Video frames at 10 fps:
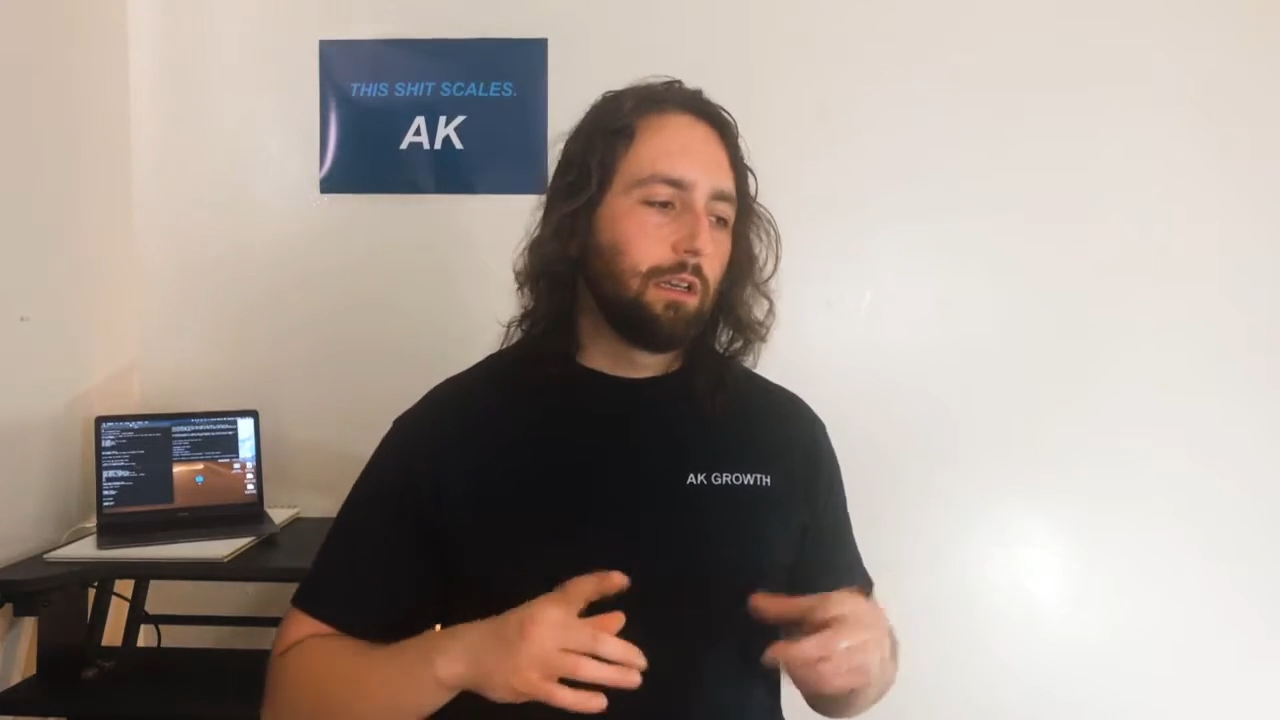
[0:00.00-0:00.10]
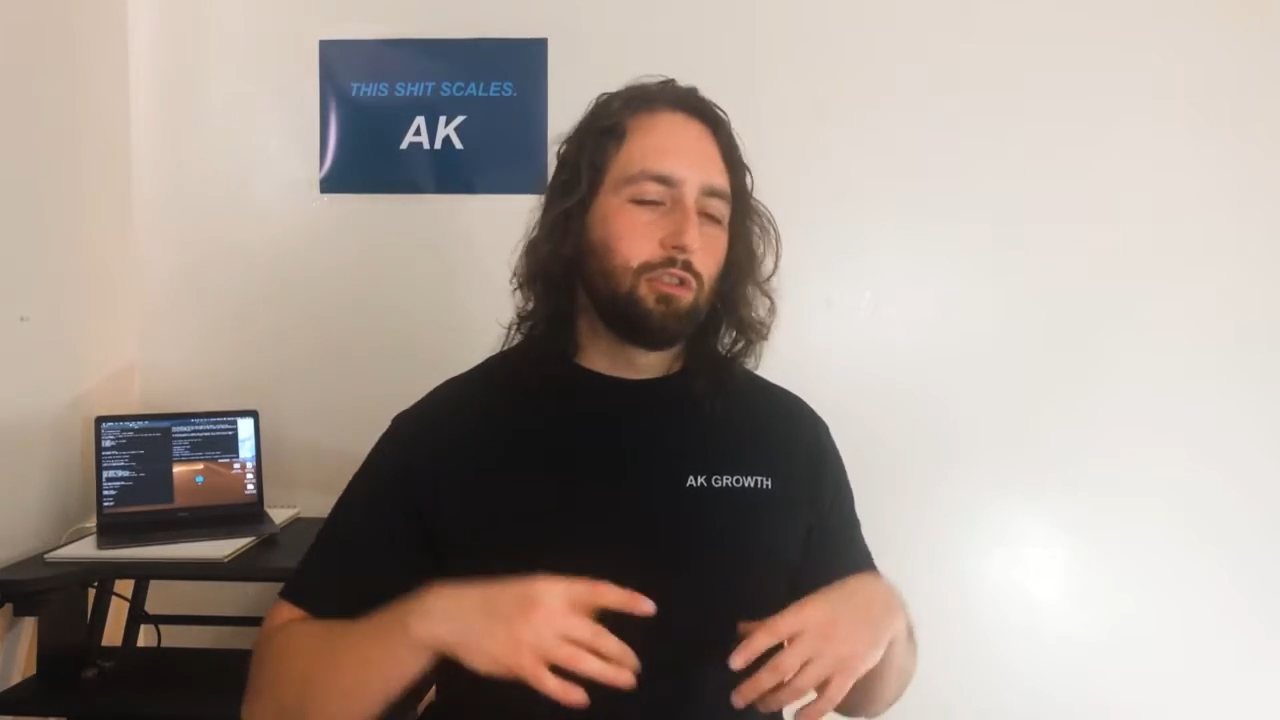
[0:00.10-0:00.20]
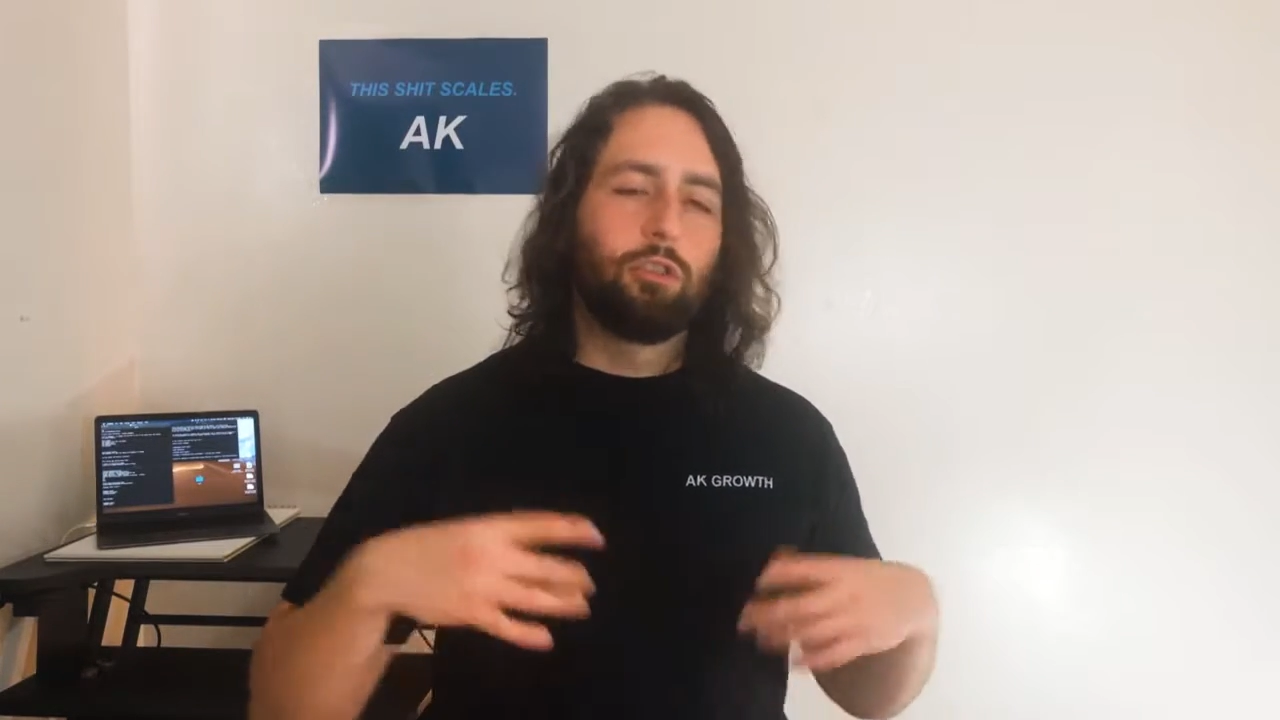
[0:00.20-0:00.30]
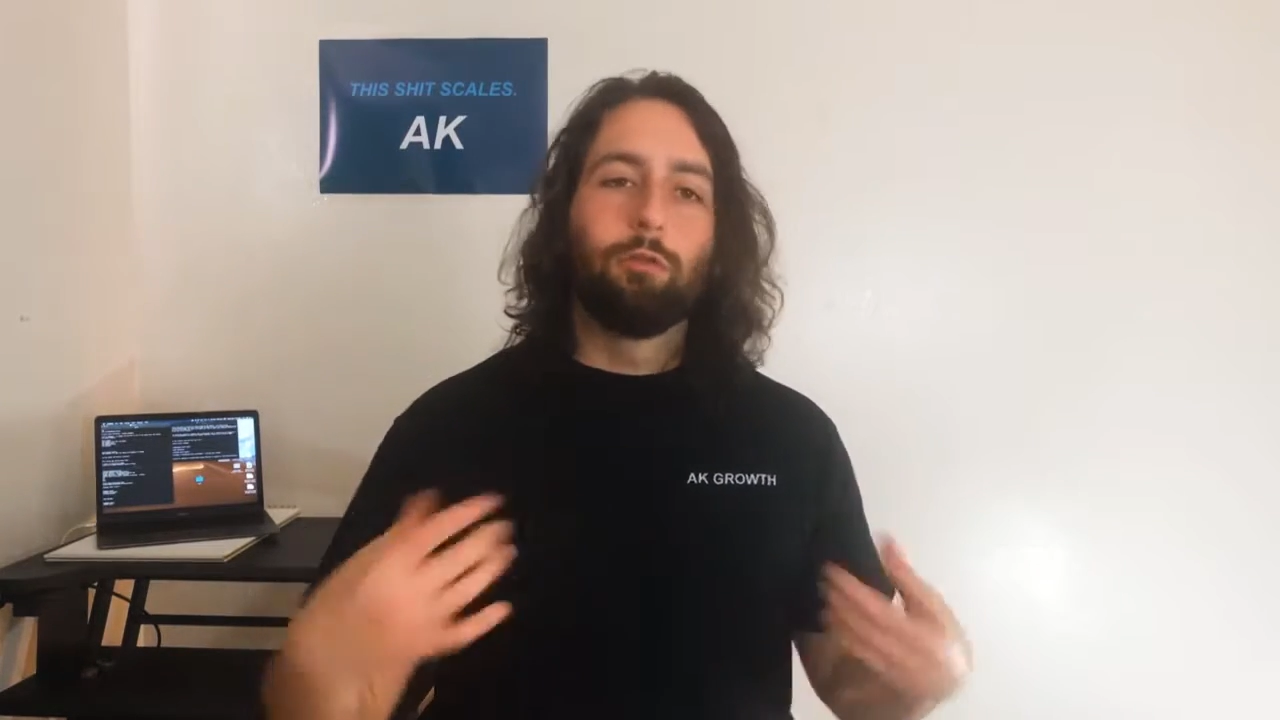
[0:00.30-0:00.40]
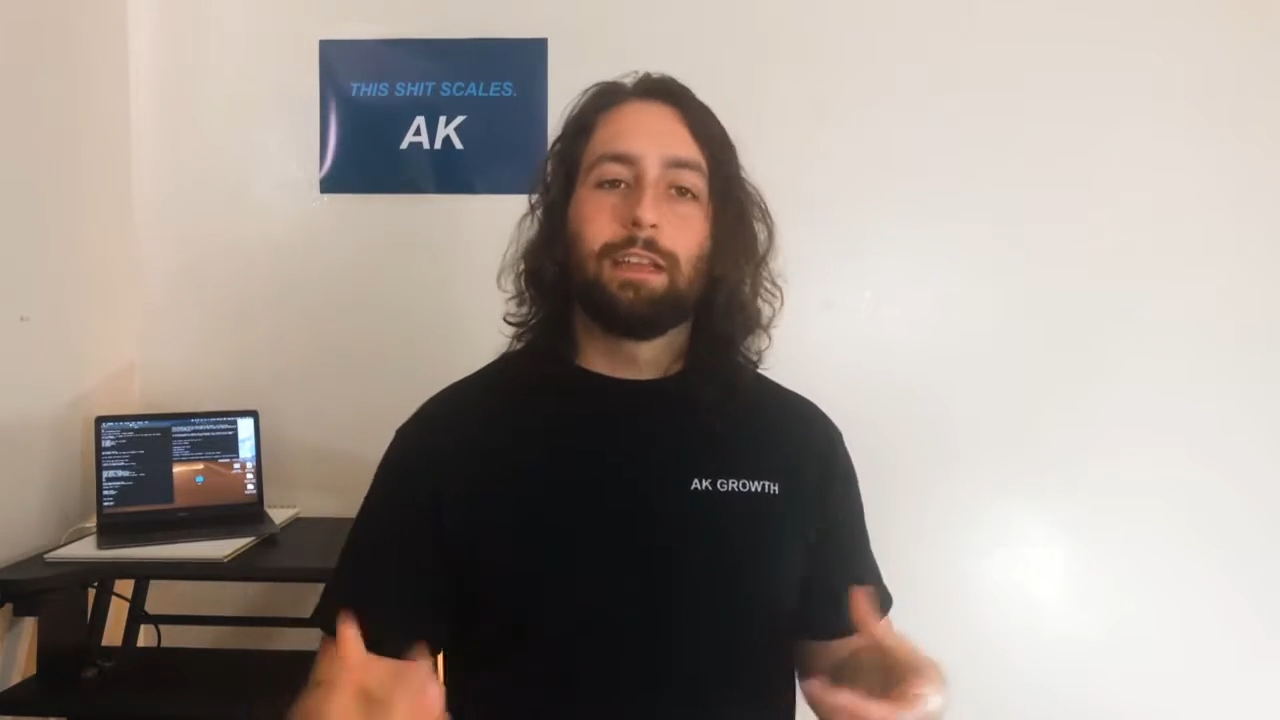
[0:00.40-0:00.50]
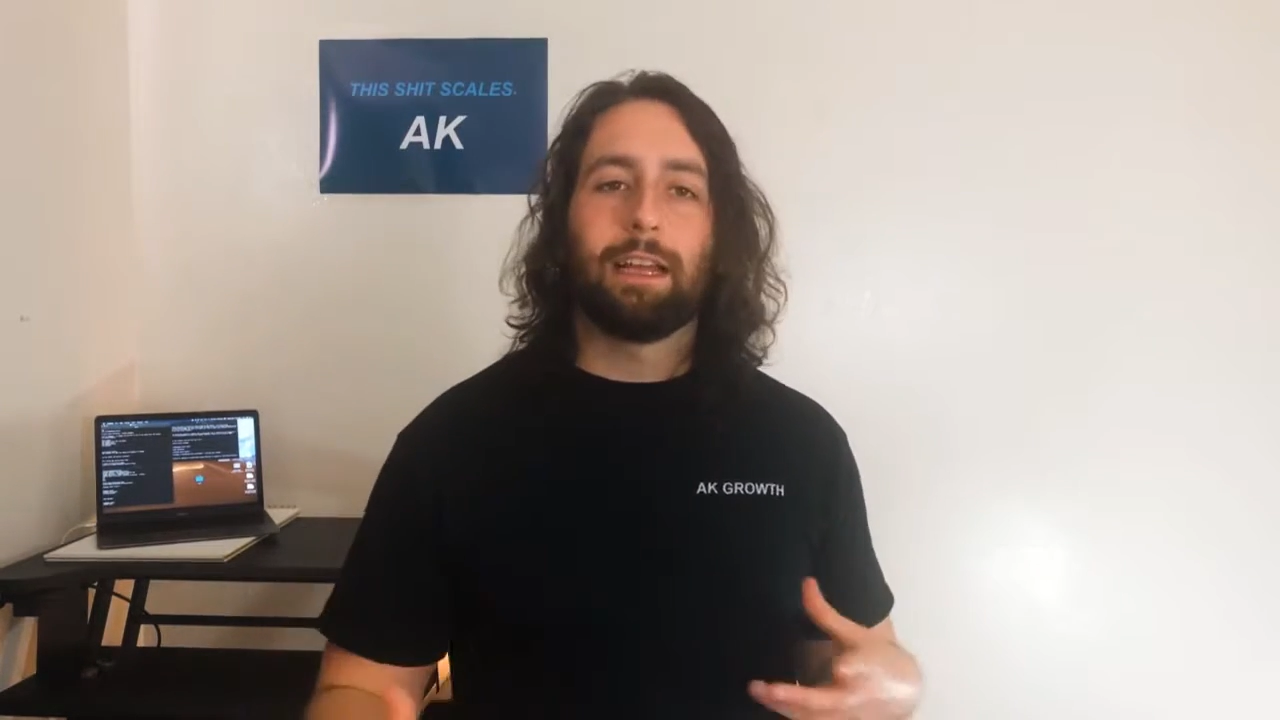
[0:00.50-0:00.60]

is doing